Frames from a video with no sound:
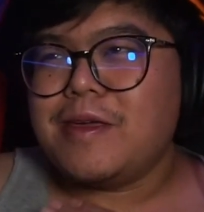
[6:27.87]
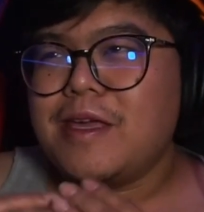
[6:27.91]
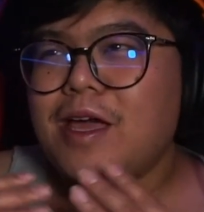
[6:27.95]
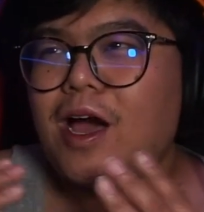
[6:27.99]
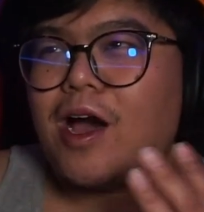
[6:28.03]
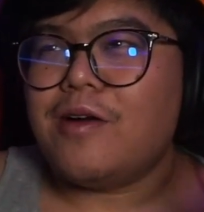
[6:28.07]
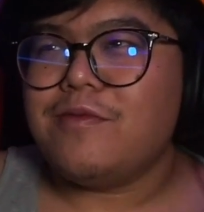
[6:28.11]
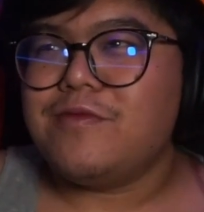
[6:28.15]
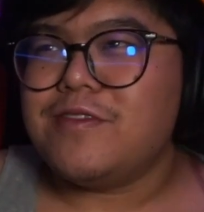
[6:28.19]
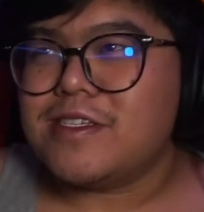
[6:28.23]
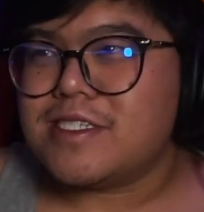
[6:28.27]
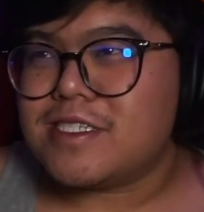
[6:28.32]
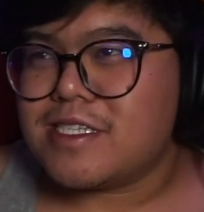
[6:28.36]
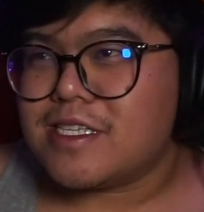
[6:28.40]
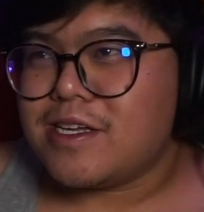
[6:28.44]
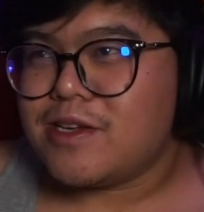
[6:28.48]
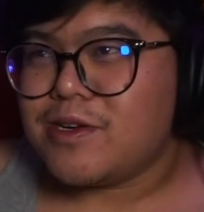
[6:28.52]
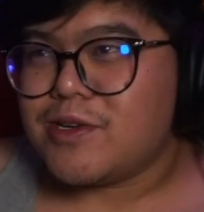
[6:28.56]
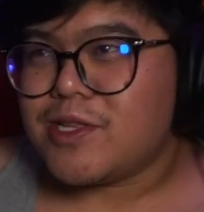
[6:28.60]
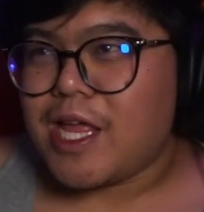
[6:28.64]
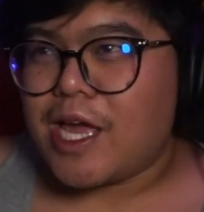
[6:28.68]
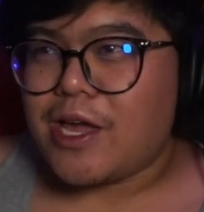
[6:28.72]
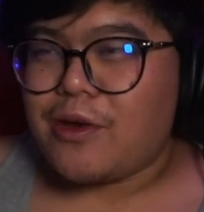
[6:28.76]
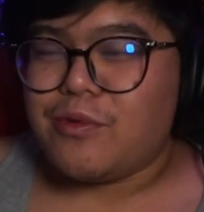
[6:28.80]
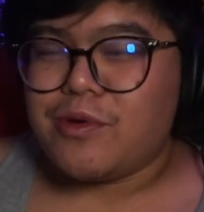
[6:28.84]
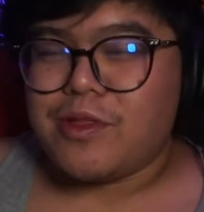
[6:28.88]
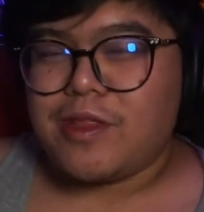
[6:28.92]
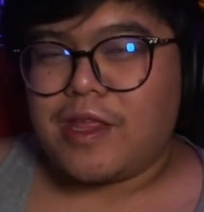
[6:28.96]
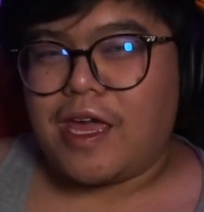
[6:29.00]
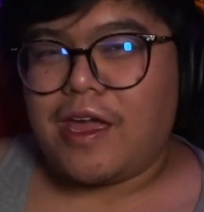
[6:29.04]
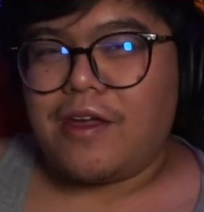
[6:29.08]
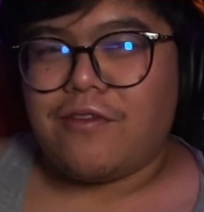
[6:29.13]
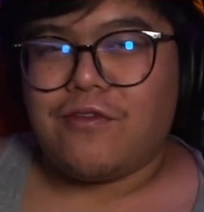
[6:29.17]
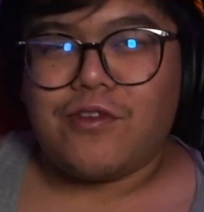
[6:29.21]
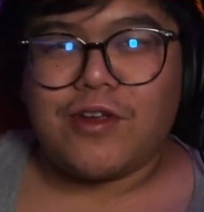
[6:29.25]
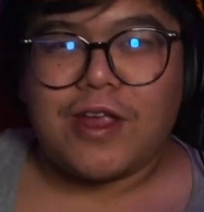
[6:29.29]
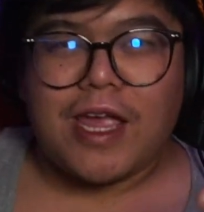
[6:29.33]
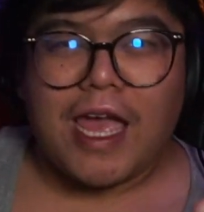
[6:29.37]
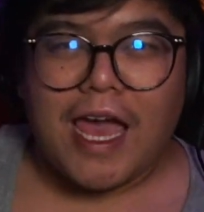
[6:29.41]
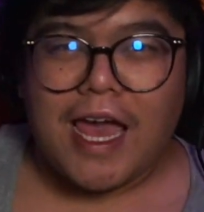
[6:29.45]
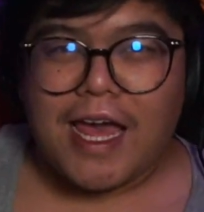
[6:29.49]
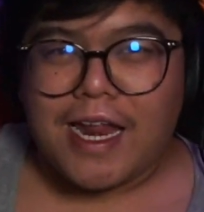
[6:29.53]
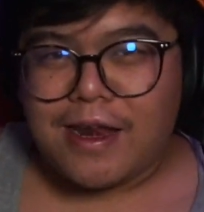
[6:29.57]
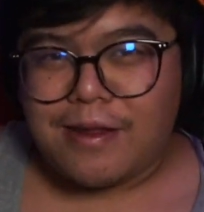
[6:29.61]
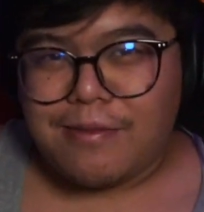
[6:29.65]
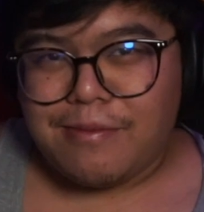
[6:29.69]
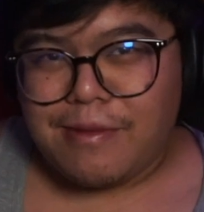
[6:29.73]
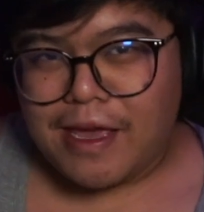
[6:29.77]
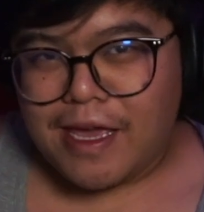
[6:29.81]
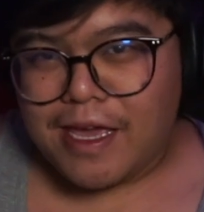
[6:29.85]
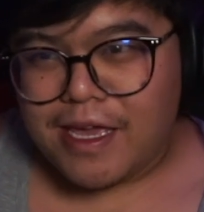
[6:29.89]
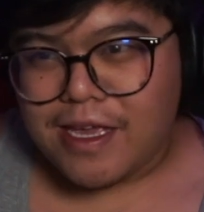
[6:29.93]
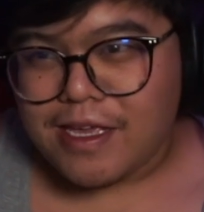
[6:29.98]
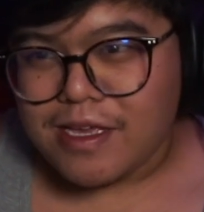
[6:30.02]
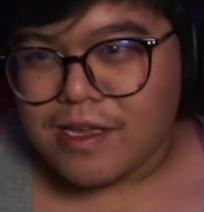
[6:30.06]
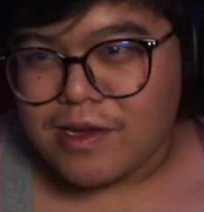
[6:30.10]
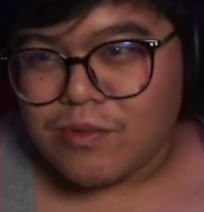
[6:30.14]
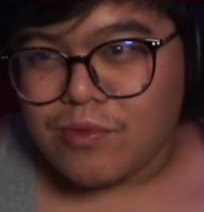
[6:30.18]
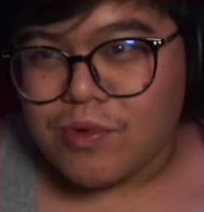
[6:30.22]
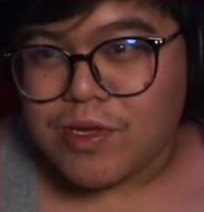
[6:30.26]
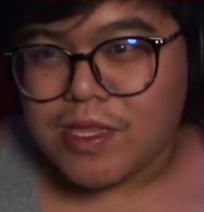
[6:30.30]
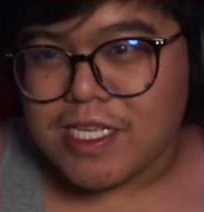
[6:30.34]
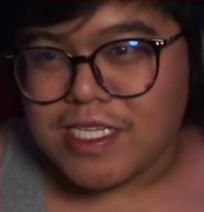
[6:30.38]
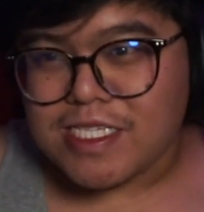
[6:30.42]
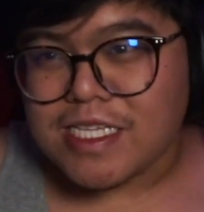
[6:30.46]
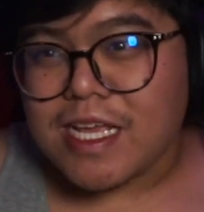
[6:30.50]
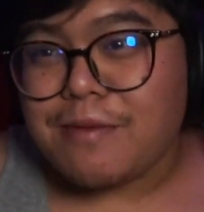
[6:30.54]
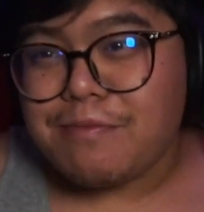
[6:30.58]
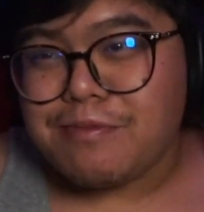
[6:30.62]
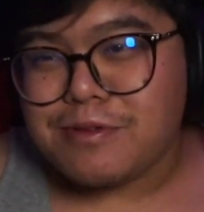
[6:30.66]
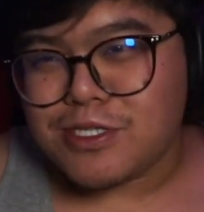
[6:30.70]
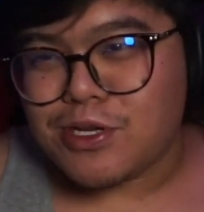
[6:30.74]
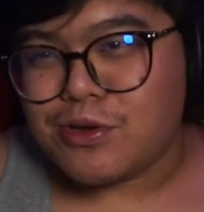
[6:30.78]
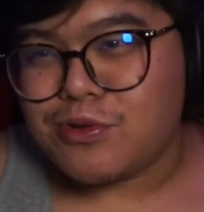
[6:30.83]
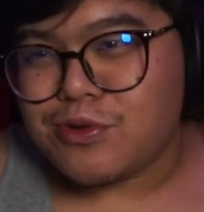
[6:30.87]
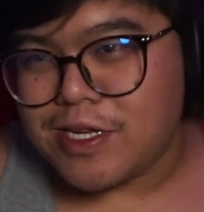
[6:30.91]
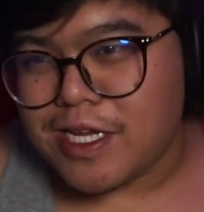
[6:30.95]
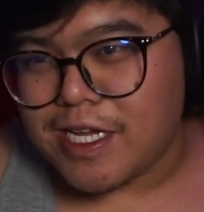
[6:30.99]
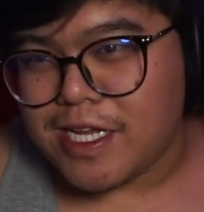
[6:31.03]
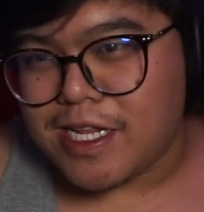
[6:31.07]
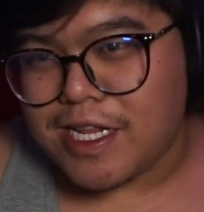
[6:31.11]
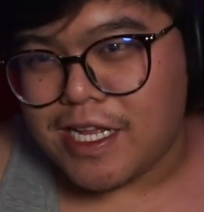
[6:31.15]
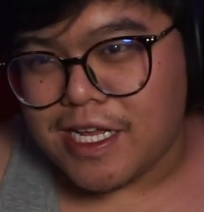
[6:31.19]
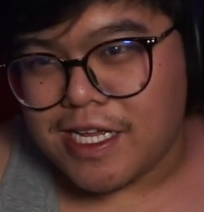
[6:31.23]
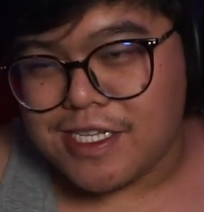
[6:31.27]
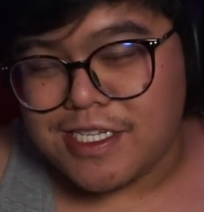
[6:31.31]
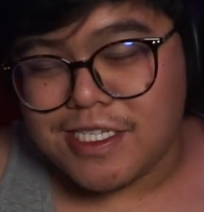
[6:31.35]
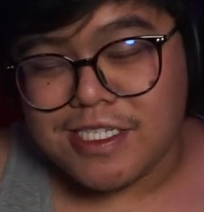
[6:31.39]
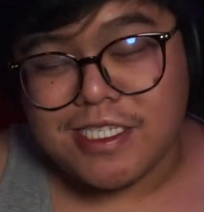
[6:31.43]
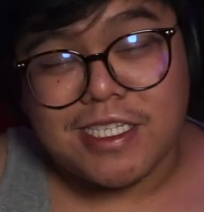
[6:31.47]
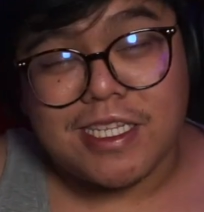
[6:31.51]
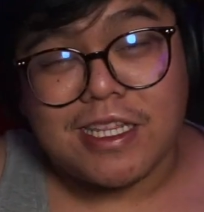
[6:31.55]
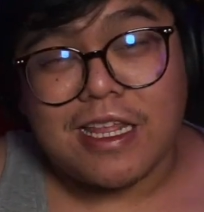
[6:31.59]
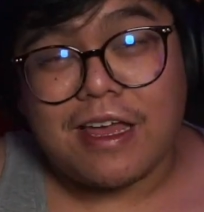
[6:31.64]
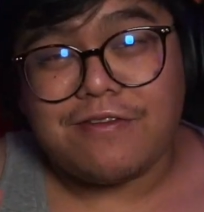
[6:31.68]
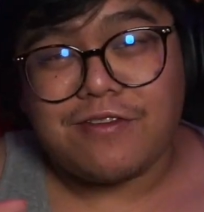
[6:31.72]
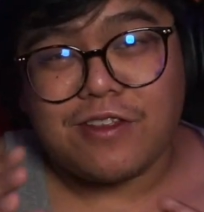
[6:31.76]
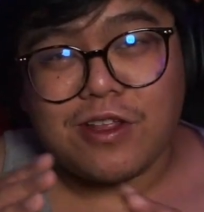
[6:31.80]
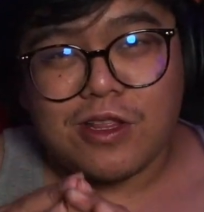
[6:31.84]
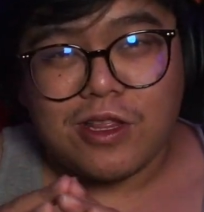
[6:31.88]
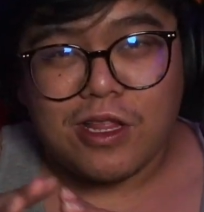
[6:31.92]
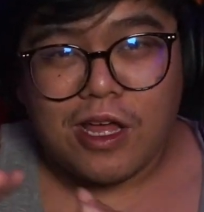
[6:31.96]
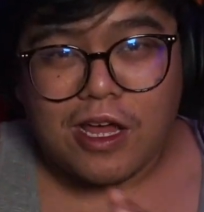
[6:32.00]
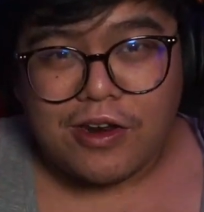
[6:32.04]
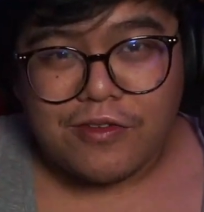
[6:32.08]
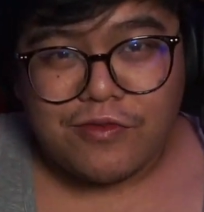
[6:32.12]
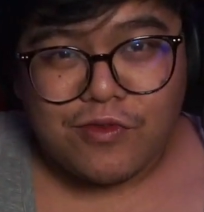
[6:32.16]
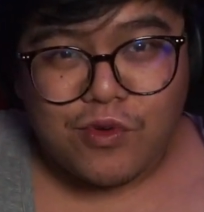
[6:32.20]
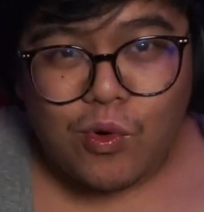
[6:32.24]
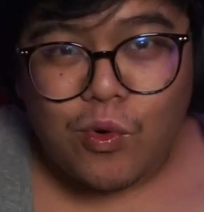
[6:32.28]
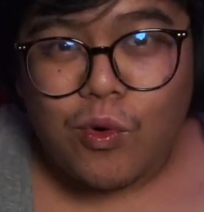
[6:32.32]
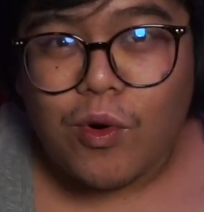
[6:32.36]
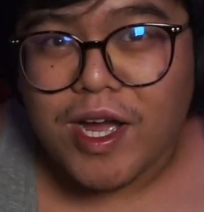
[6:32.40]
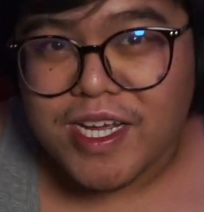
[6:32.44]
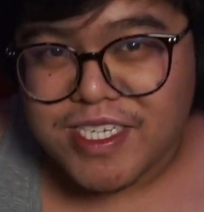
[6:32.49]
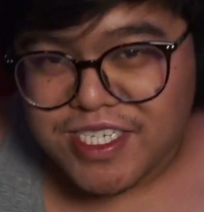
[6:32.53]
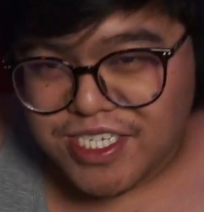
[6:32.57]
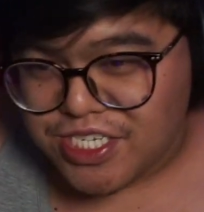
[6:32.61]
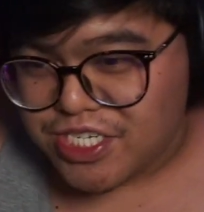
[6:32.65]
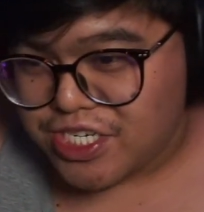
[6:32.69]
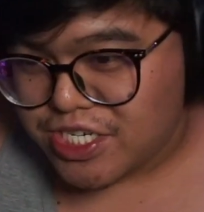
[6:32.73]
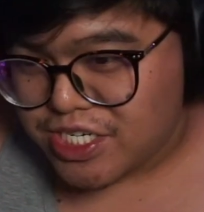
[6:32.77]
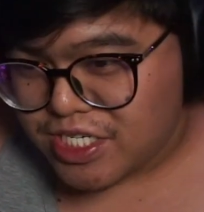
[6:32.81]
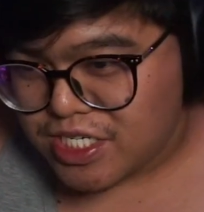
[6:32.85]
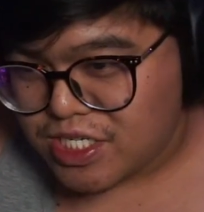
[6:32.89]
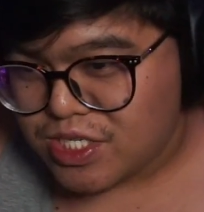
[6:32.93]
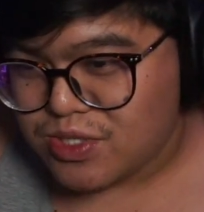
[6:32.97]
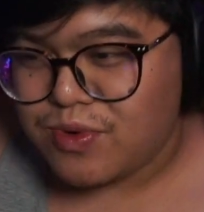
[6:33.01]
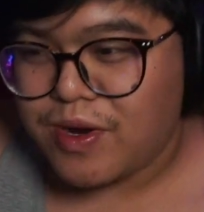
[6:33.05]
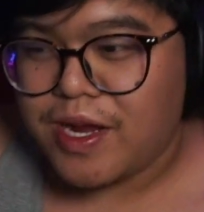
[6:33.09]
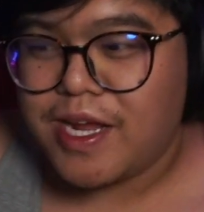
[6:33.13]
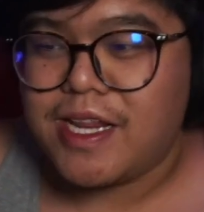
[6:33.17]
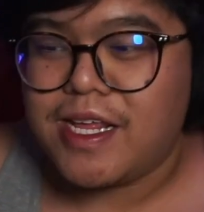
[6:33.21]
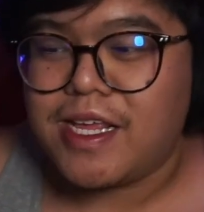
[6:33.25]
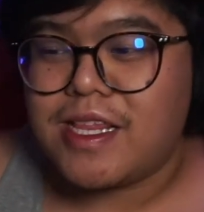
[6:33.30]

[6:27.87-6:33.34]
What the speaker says: Obviously, like with every anime, what this episode did, it just left a lot of questions, right?